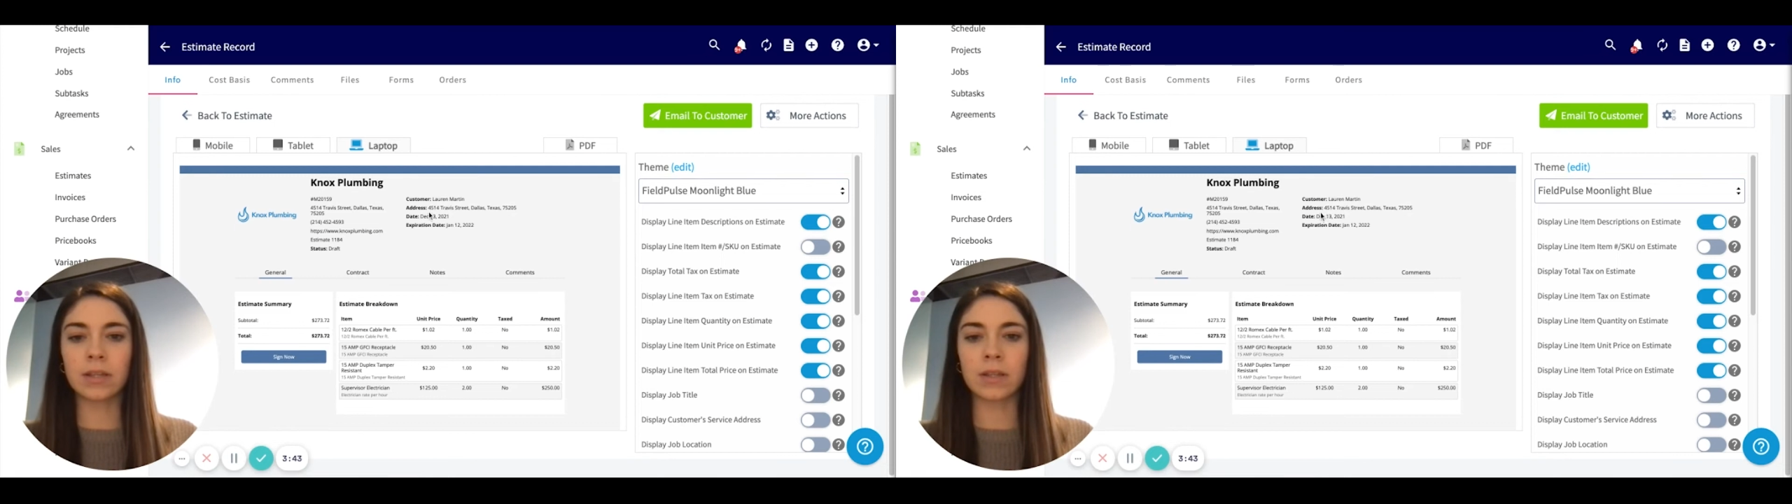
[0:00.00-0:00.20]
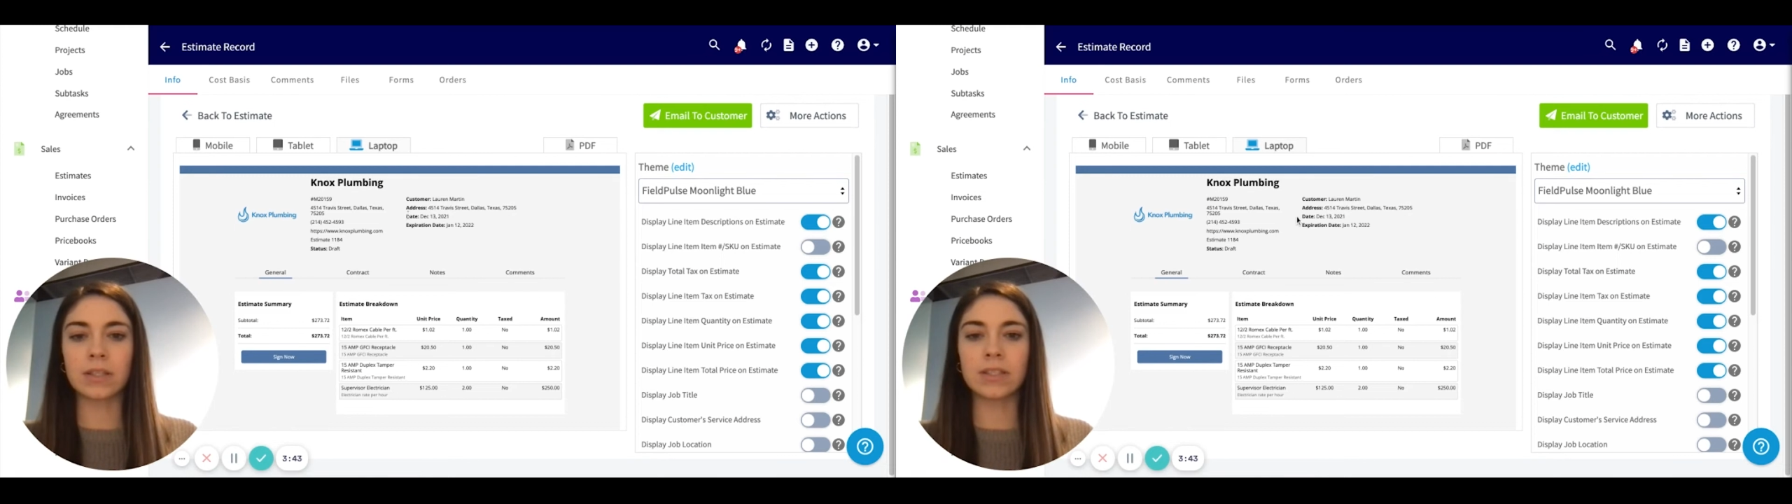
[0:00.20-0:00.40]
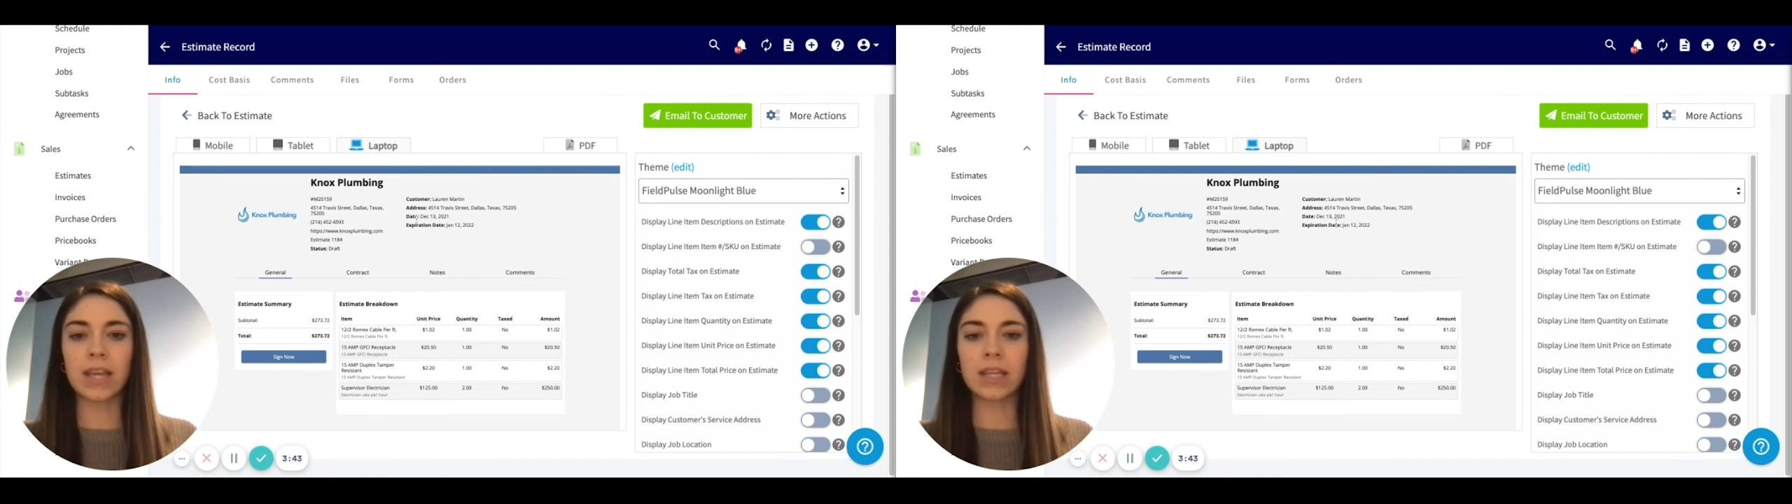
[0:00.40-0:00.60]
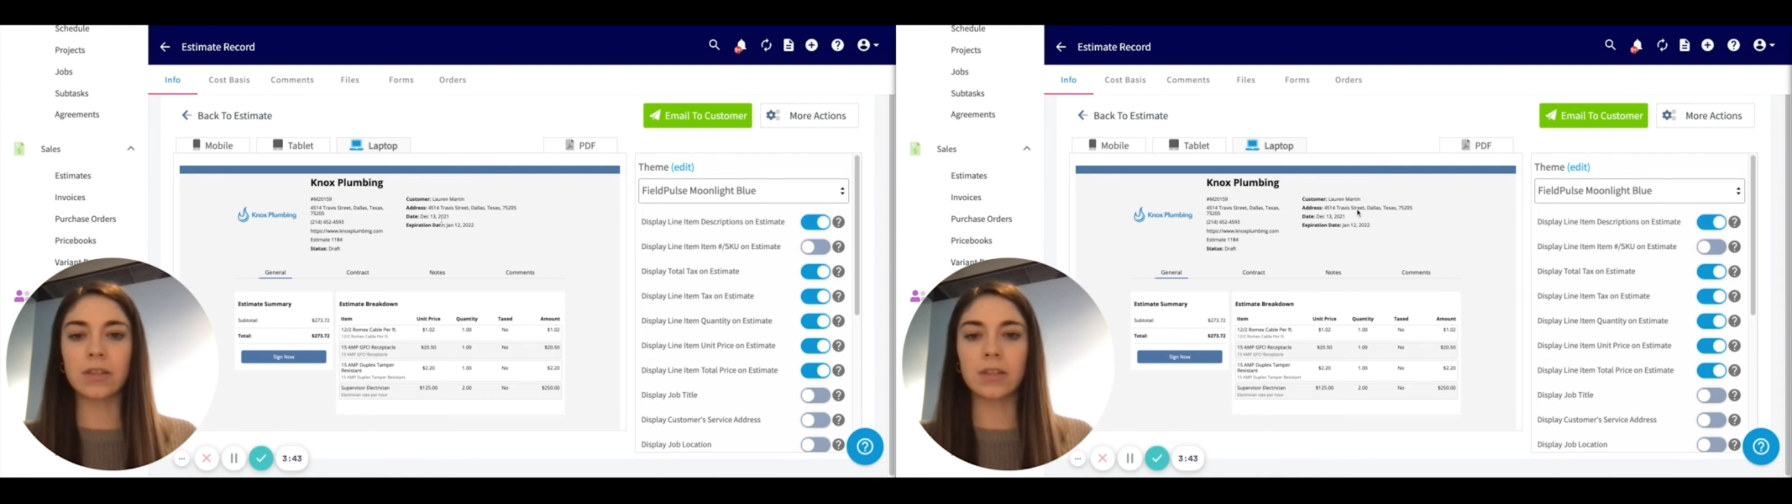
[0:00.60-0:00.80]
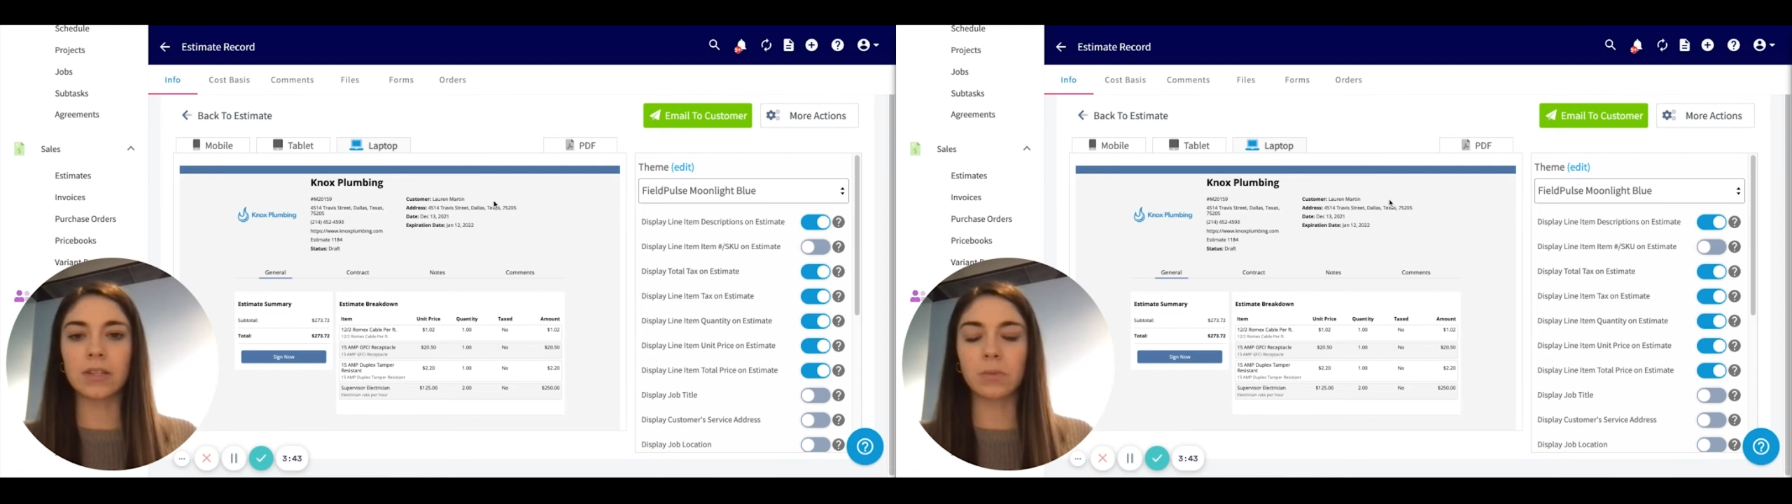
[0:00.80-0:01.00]
the
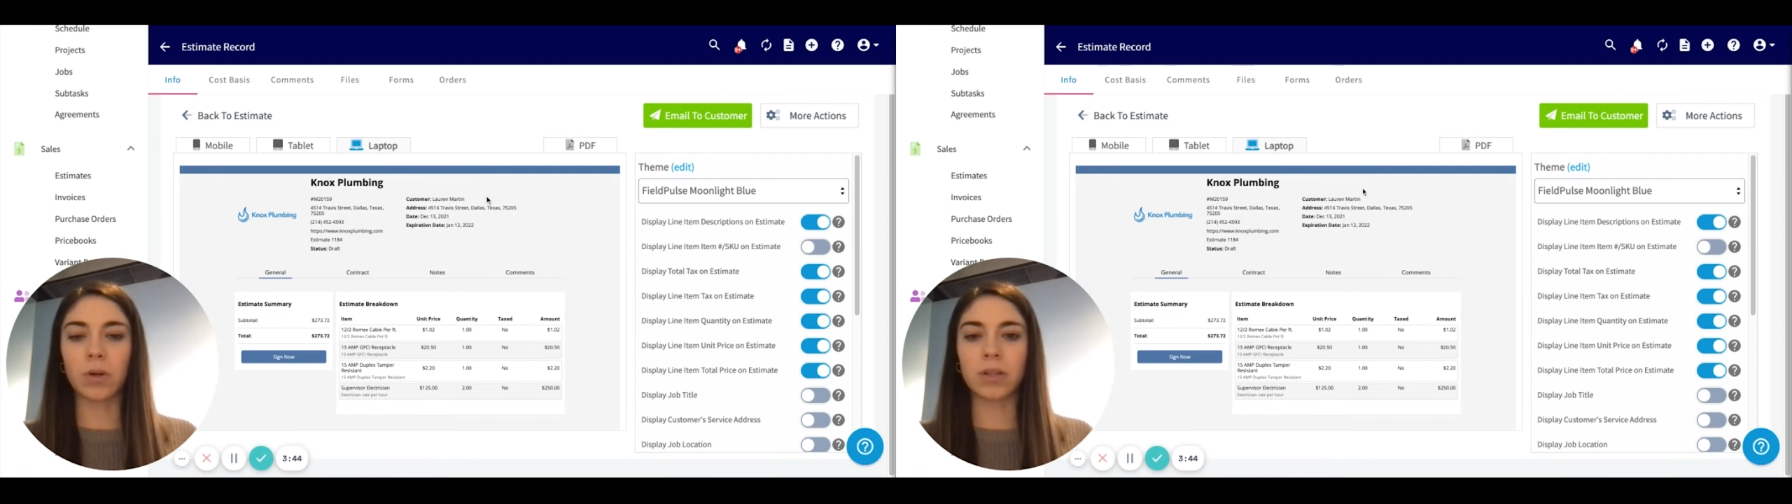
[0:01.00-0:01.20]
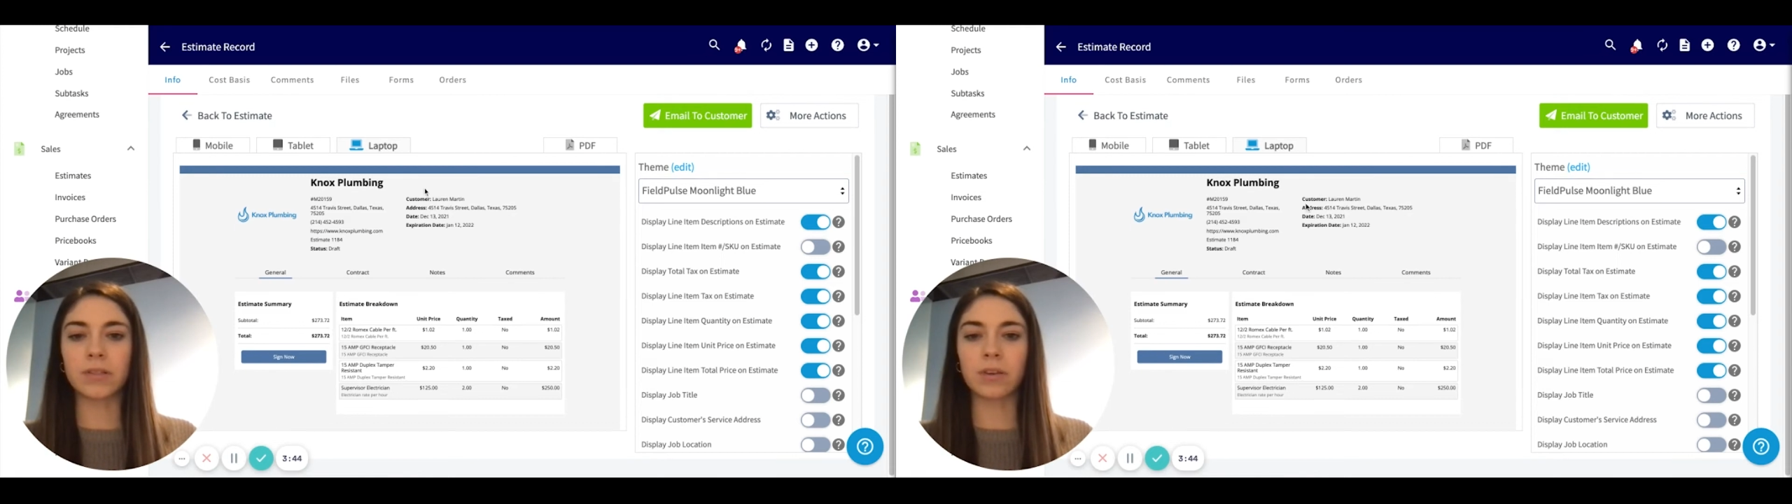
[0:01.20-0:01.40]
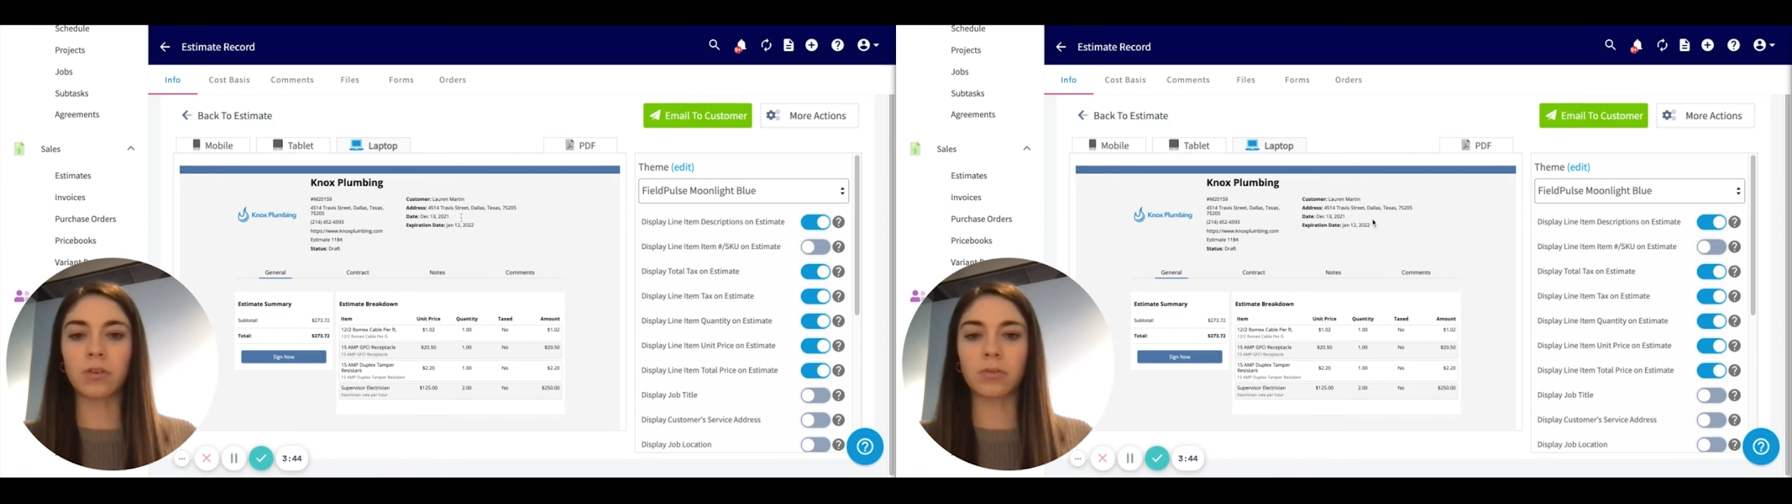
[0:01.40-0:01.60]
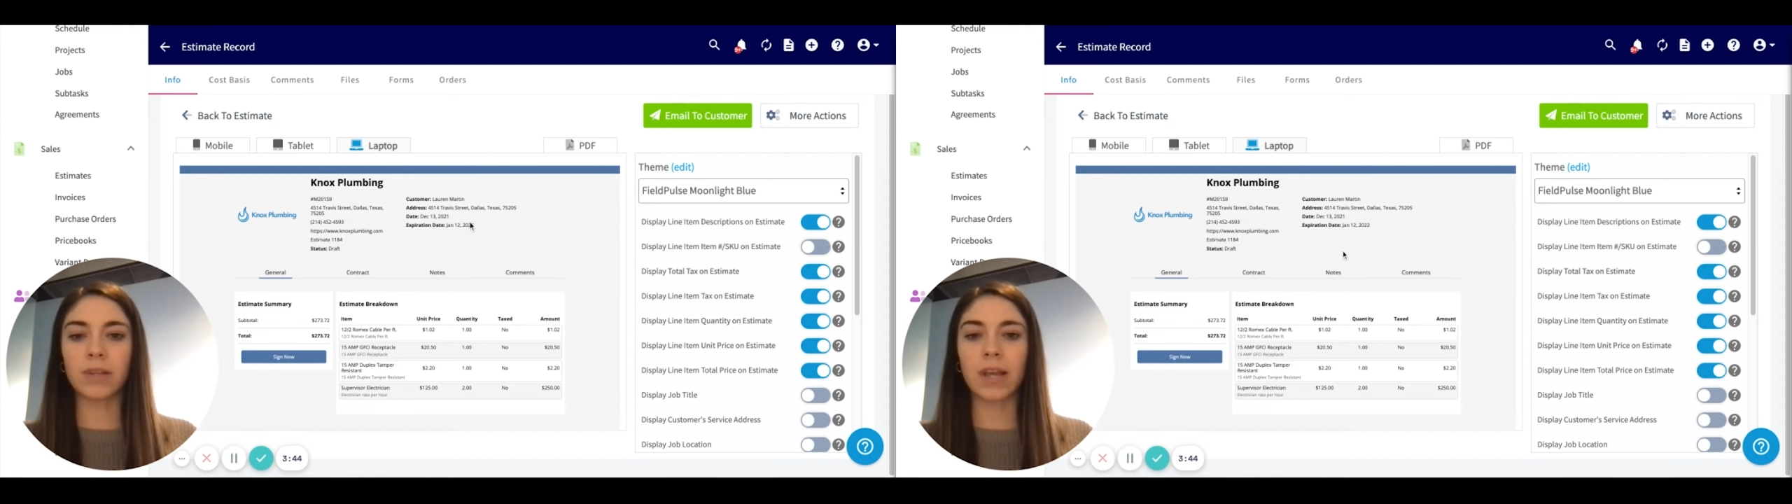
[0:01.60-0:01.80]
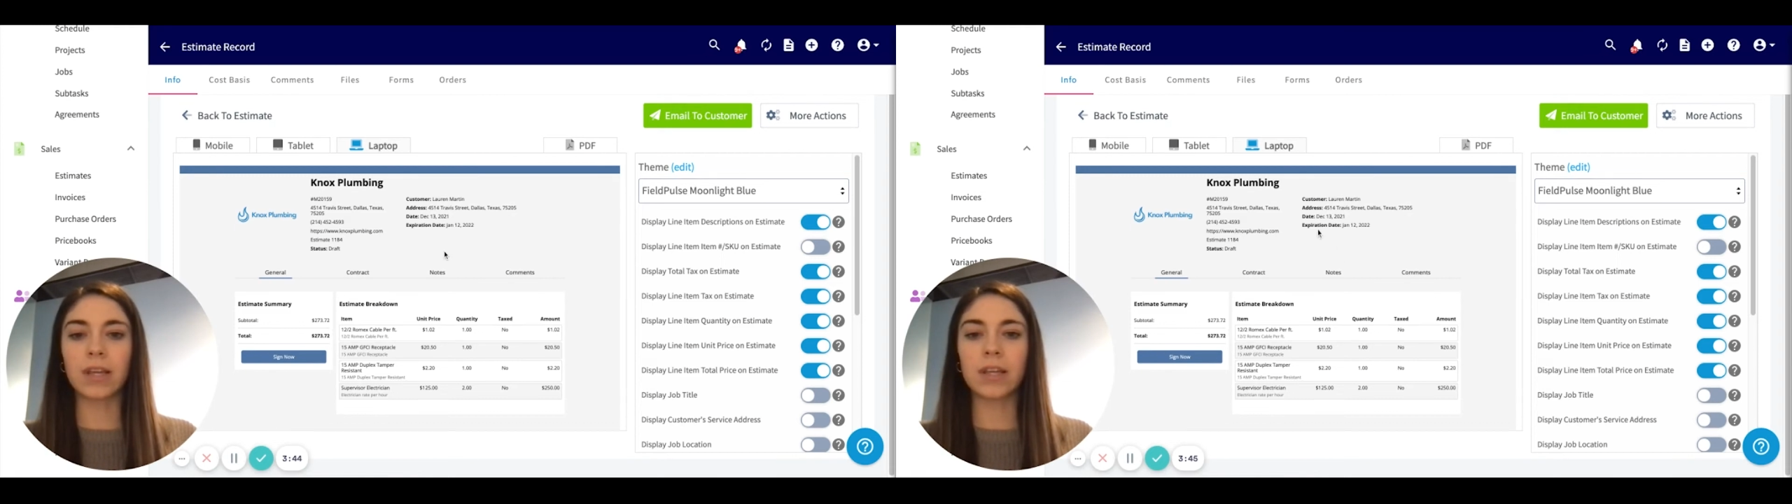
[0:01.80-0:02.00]
date this was
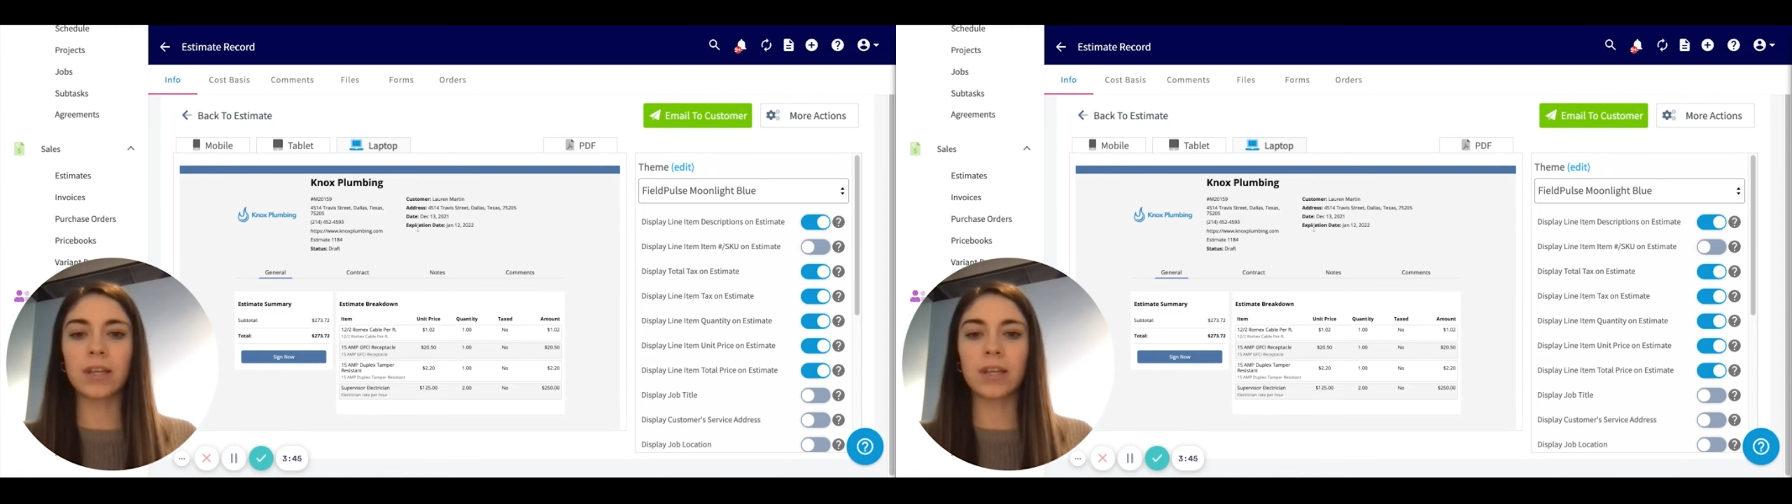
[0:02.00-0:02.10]
created,